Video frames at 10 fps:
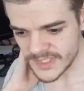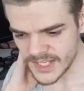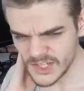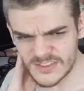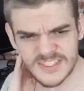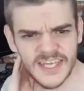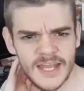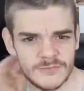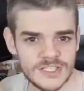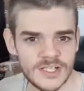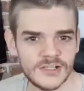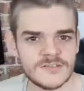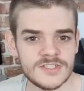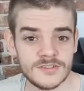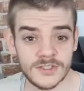Because the camera's
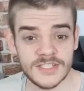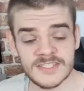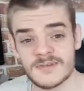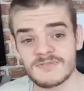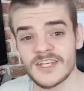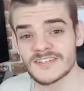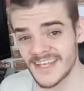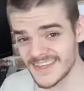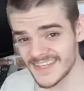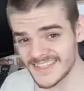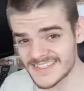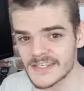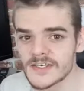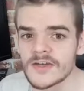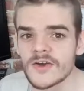close, so you can expect videos like
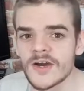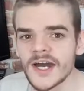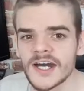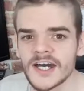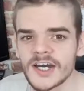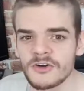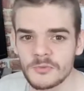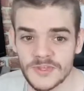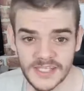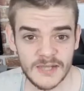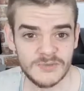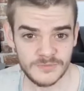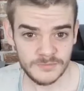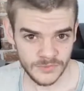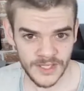this with the
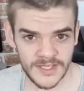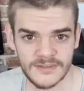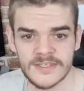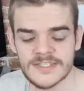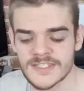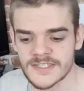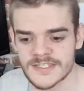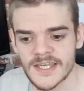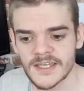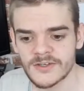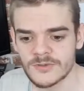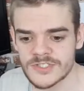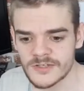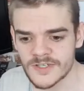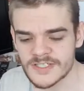camera like this at this angle.
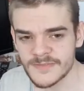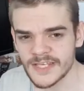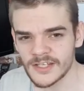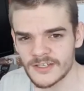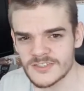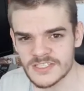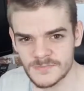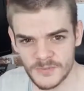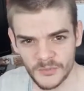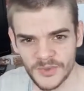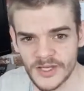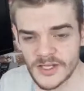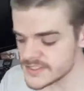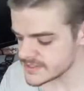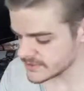So it's a bit closer, it's a bit more
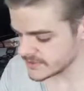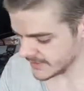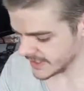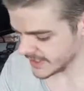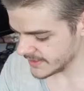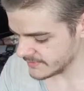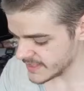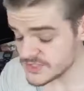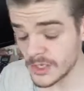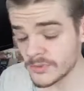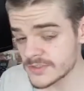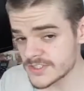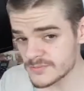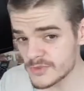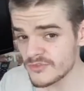personal, and that's why I want
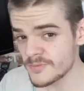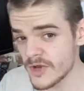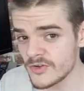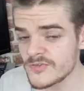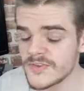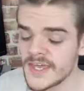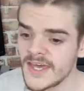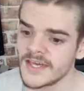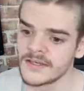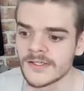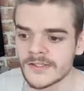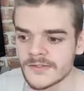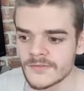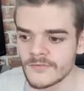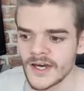to move them over there.
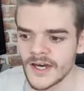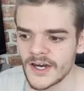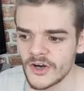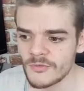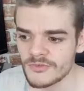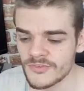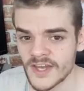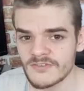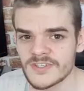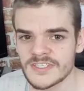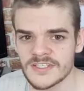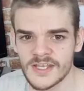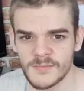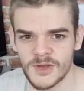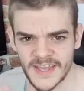For that reason,
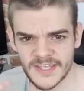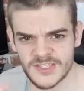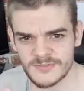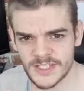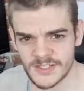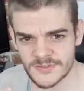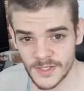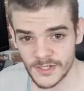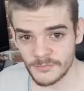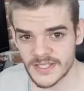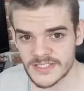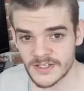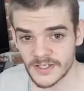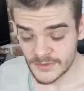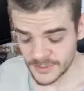then my reaction videos will be a lot better.
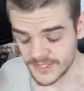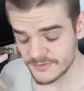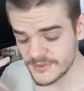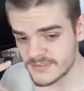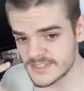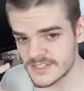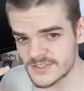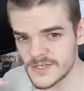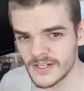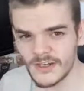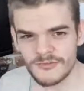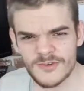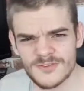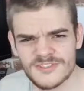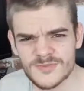have my earphones in as well, and I
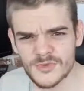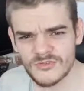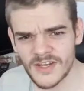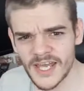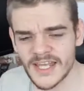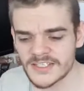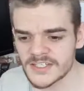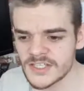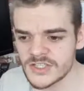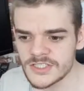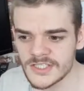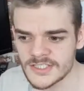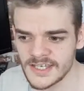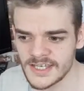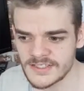feel just more relaxed. I actually done
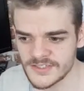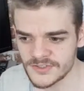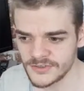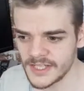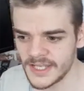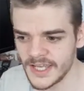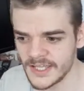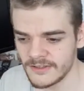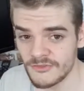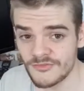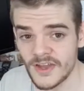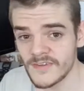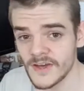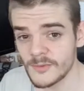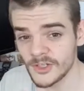a test on it, and I
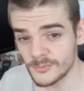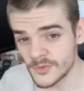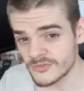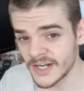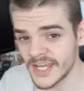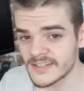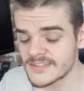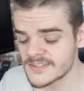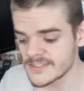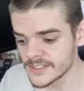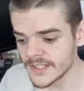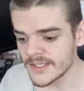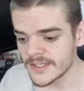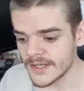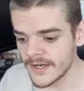found that I'm a lot more relaxed.
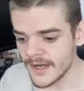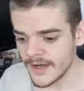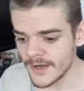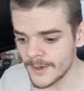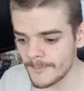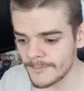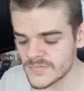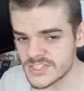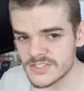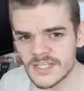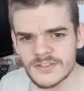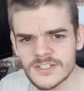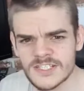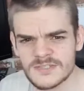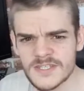So yeah, you
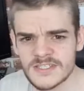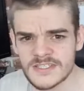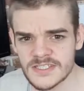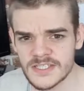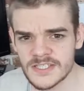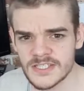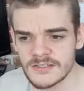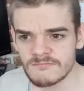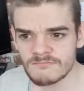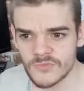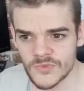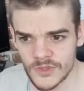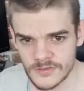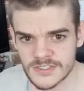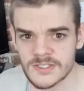can expect to see
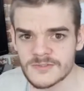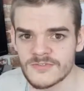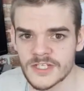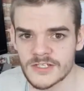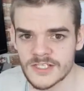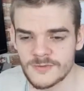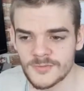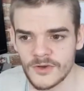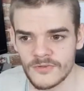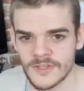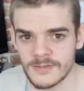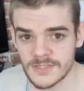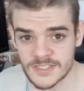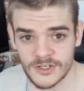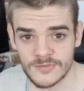those types of videos up on the
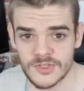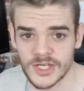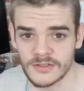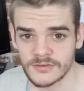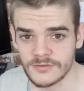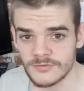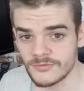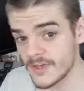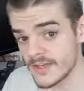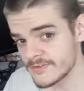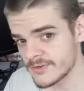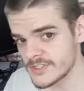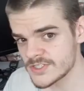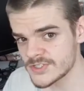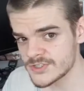Mr. Home channel very,
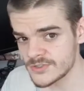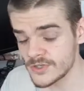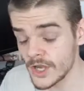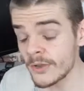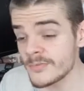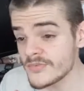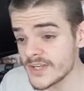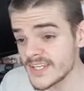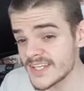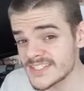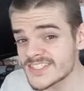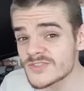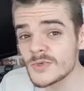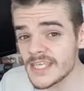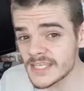very soon. Hopefully next
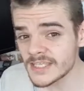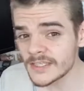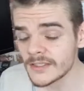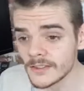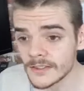week.